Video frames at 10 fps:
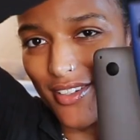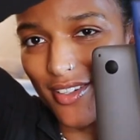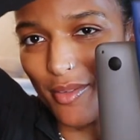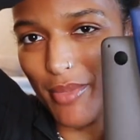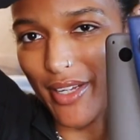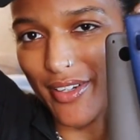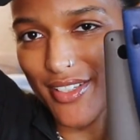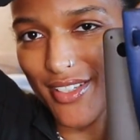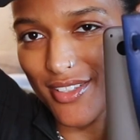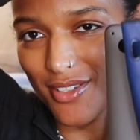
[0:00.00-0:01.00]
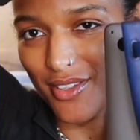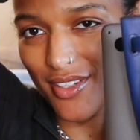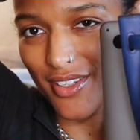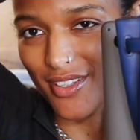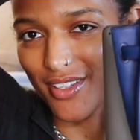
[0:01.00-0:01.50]
in comparison to
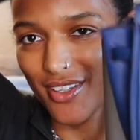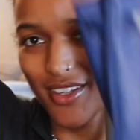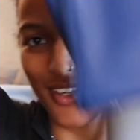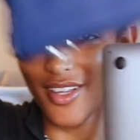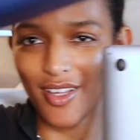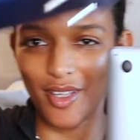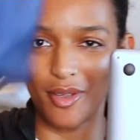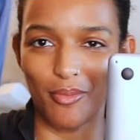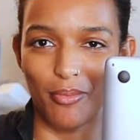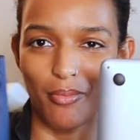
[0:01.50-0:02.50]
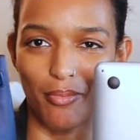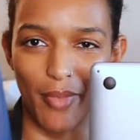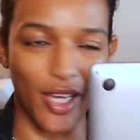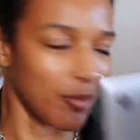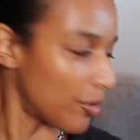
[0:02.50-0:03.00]
the
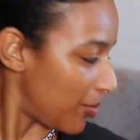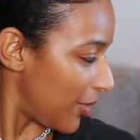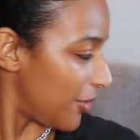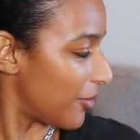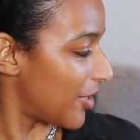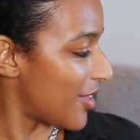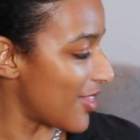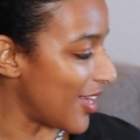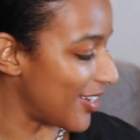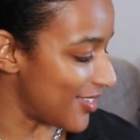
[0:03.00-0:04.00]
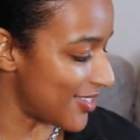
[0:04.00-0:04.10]
MacBook Pro, that is